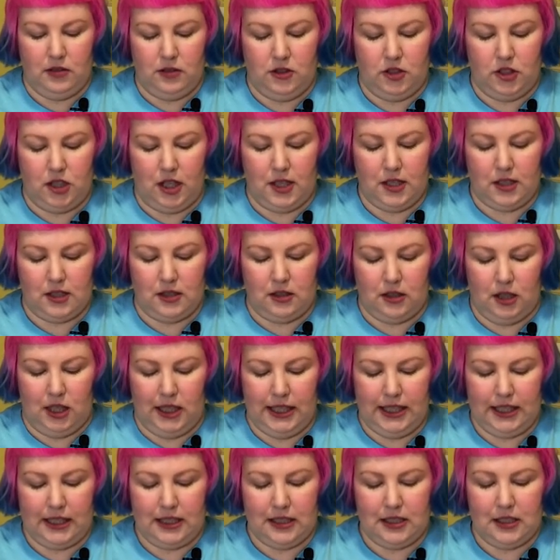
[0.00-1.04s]
just
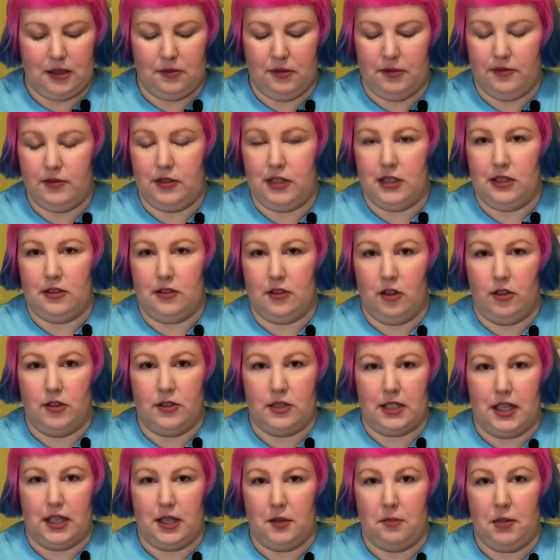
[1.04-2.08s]
like some of the
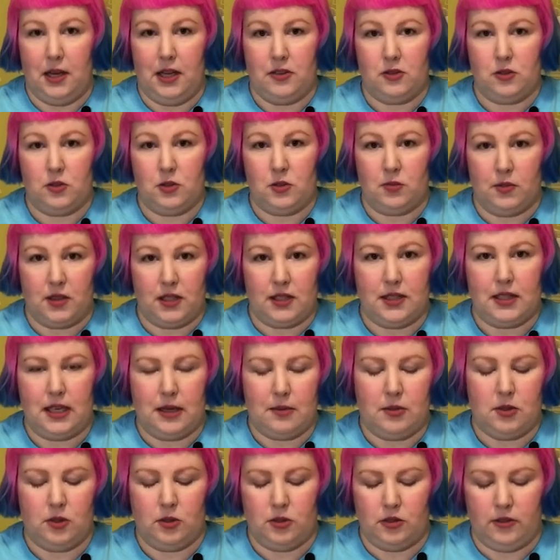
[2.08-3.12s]
those other puzzles with the
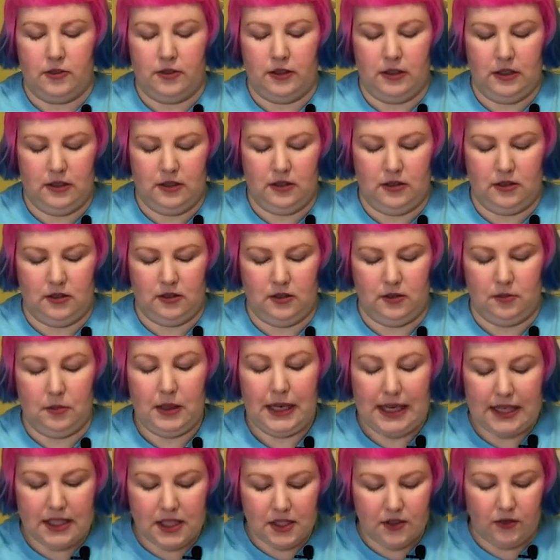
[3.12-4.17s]
same sort of
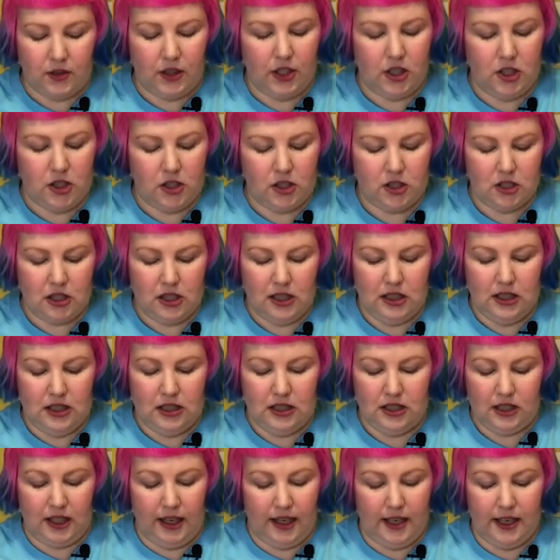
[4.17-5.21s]
piece finish
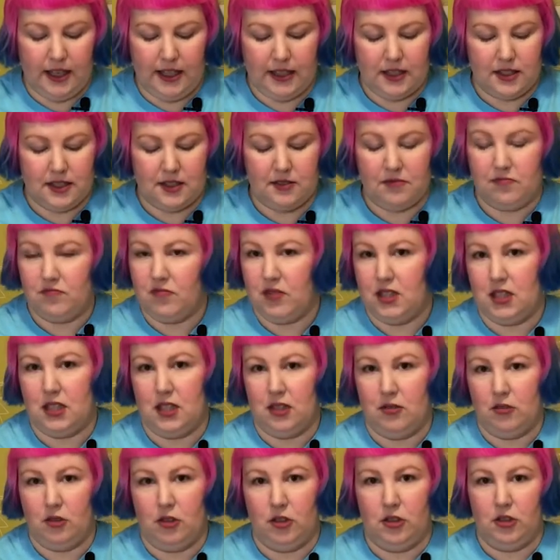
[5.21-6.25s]
yeah it's
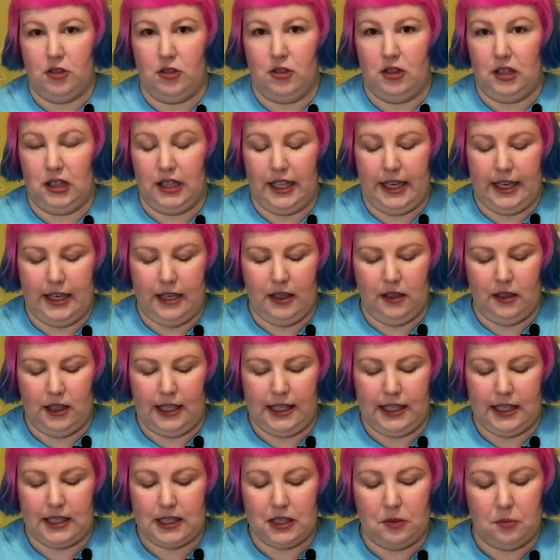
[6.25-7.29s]
zero glare
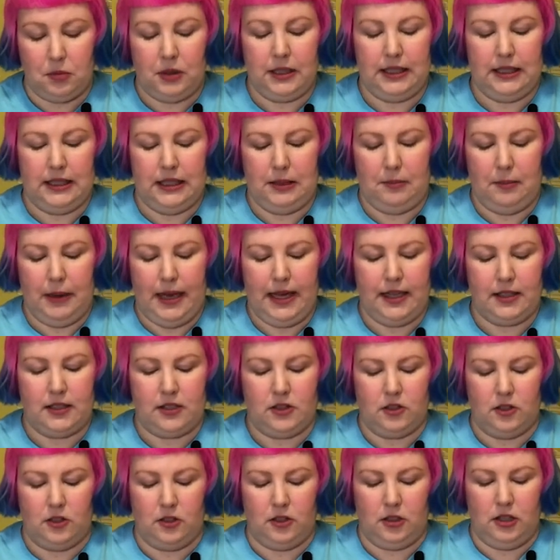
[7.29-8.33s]
like it's completely matte
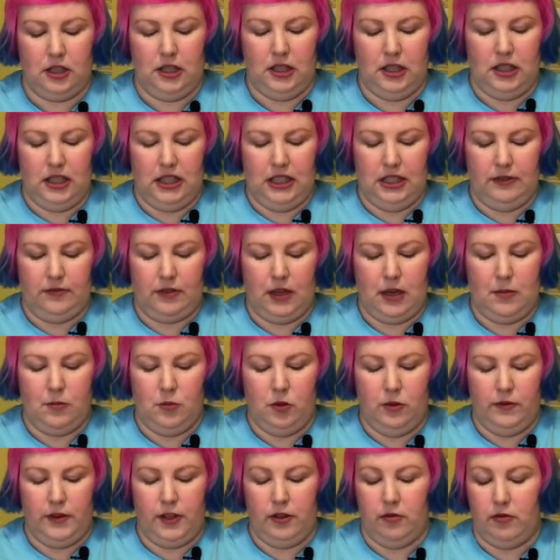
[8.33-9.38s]
so if I
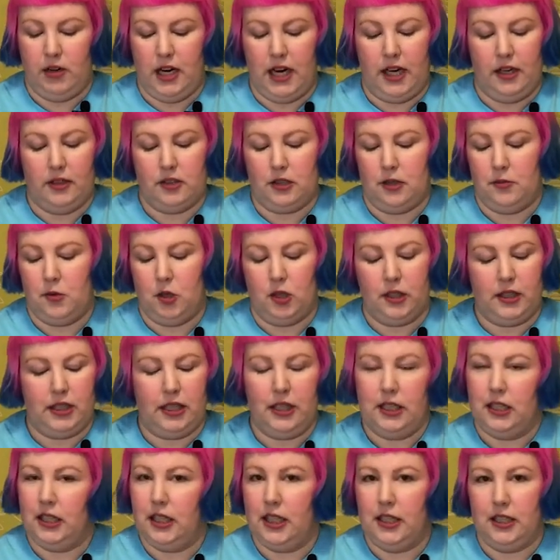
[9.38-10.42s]
move it around I'm not
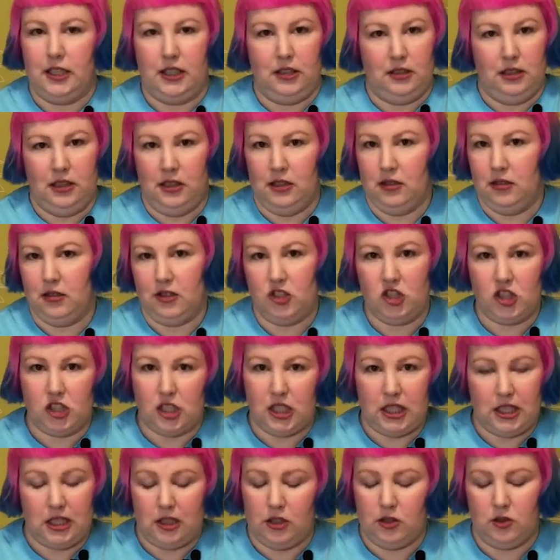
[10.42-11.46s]
getting any
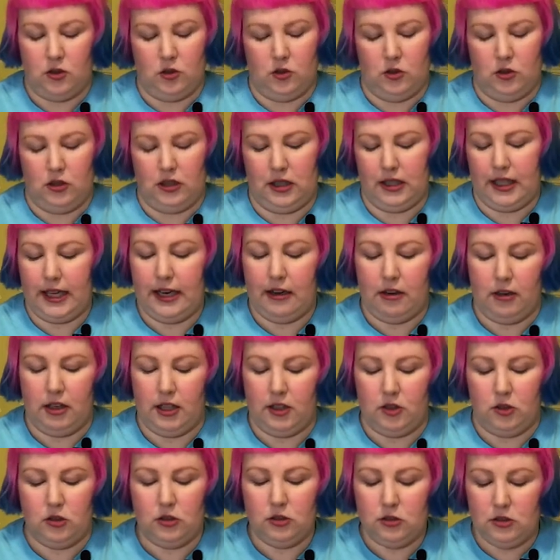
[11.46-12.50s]
sheen or glare
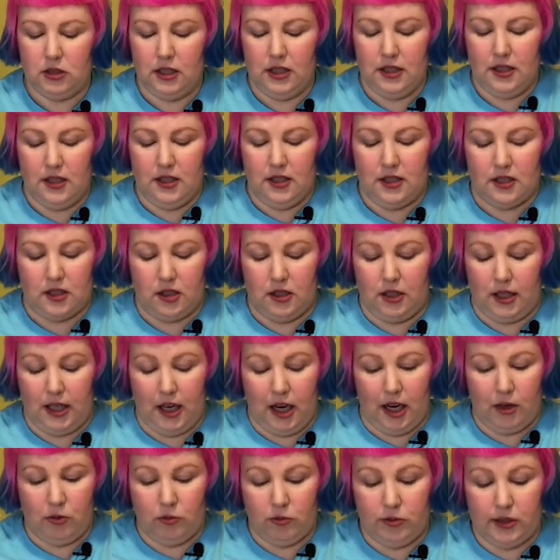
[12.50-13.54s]
at all so yeah
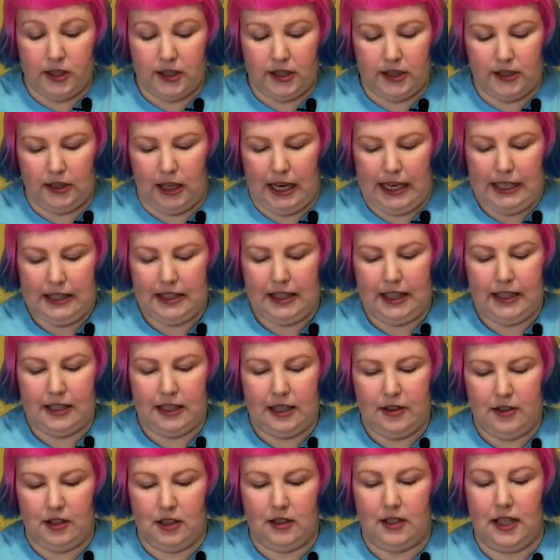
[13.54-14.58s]
I really like that
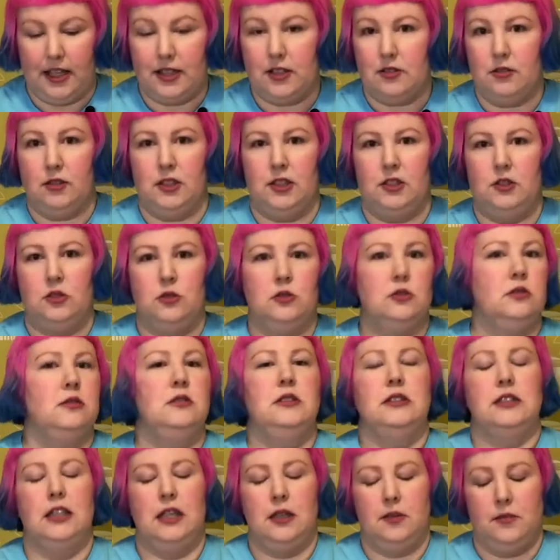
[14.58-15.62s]
I think that's really
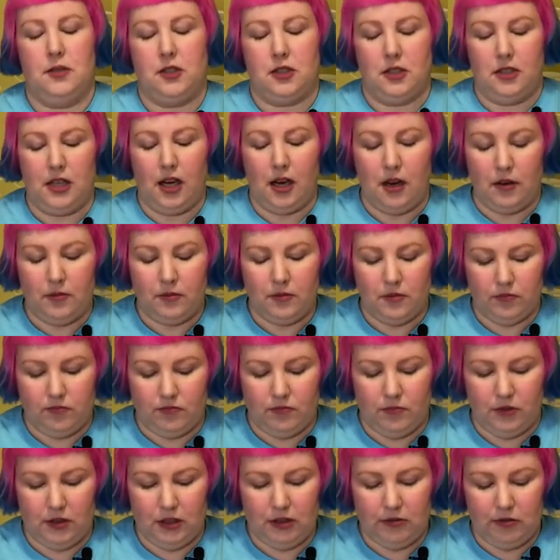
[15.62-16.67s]
cool um, so yeah I'm
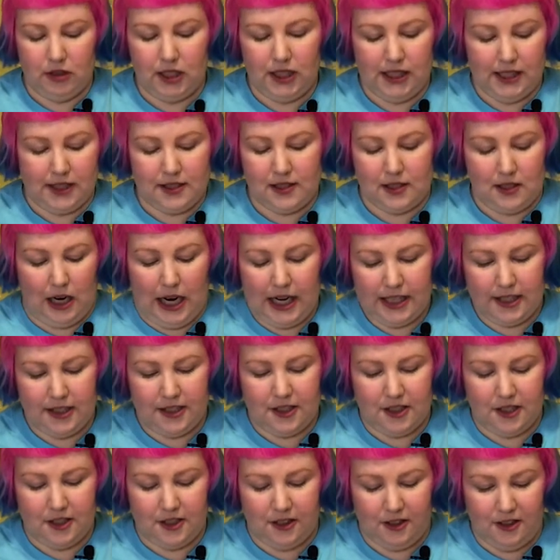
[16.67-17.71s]
really, really excited
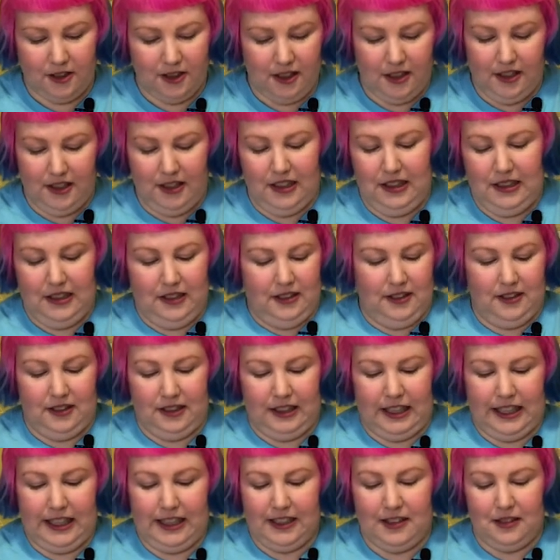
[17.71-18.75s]
to
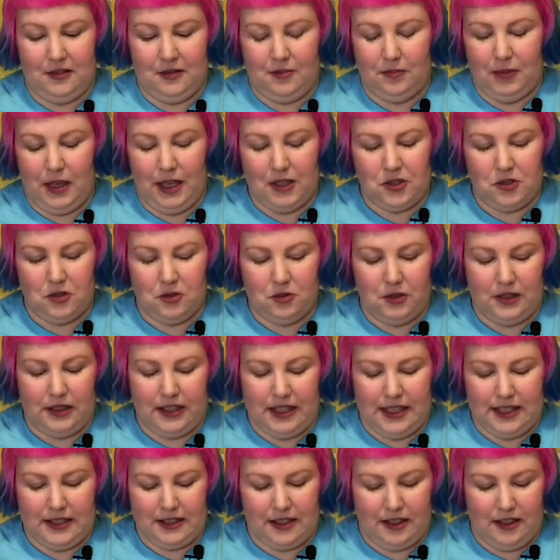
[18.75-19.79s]
like puzzle with
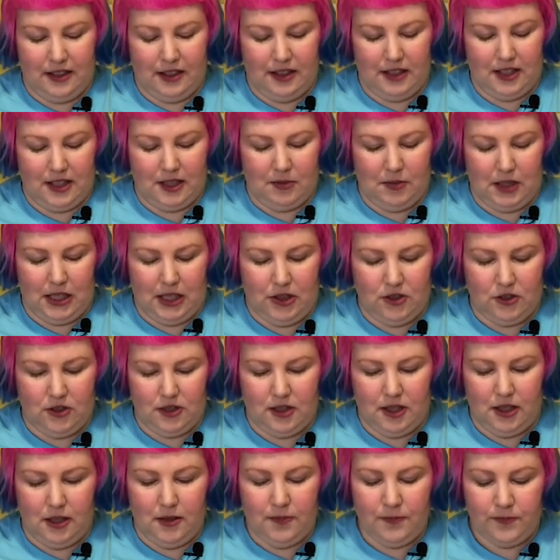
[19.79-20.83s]
these I think it's gonna be
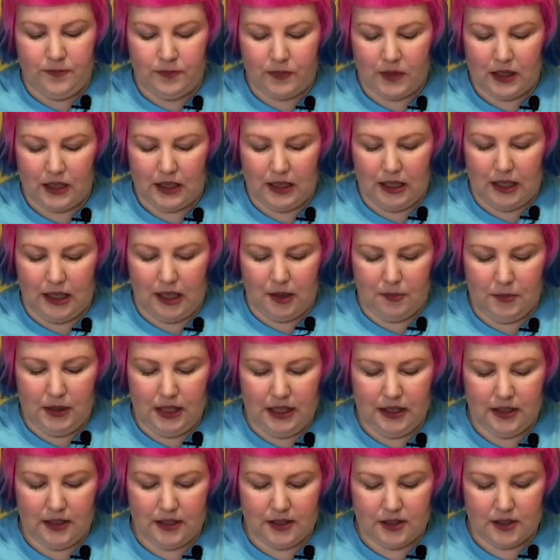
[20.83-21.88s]
interesting um,
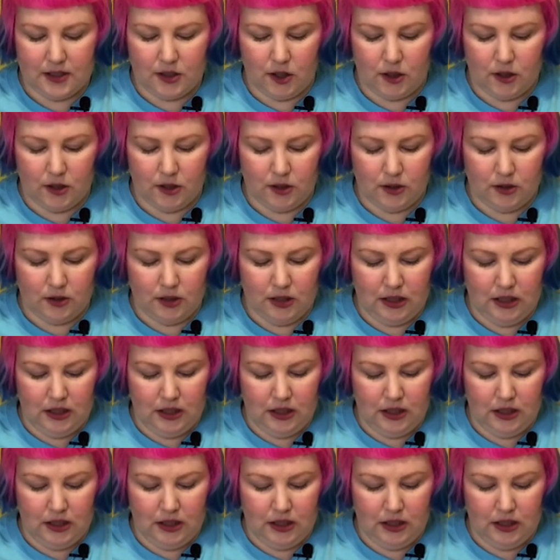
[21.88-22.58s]
so